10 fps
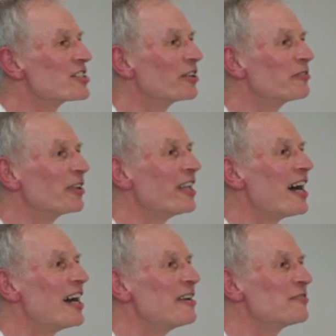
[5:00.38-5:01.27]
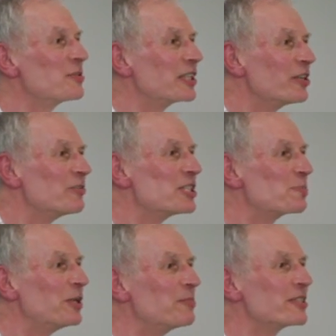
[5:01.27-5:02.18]
sort of alive to encourage
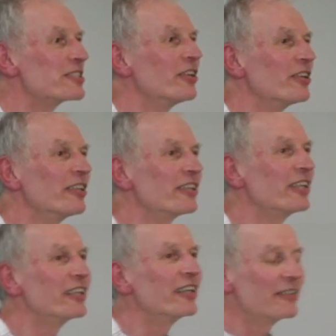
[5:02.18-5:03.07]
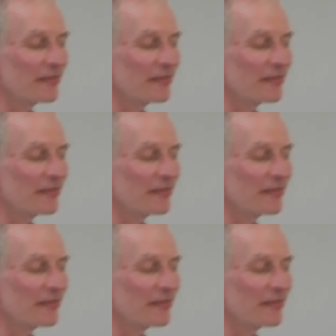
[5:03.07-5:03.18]
people to go and look at it.